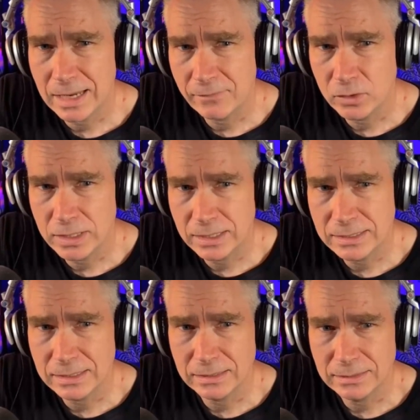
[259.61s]

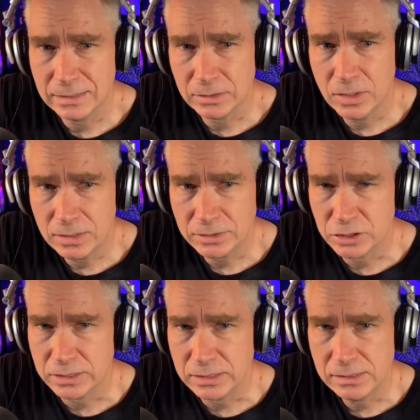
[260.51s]
advertising
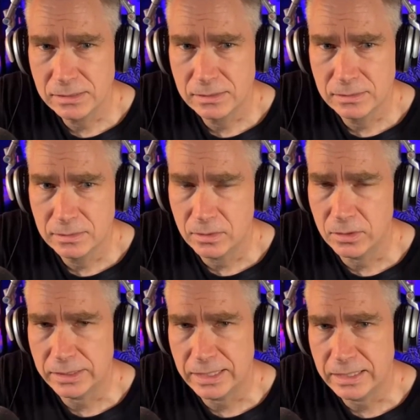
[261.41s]
technologies are
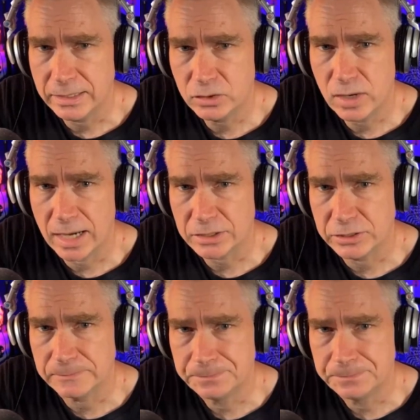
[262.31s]
gaining traction?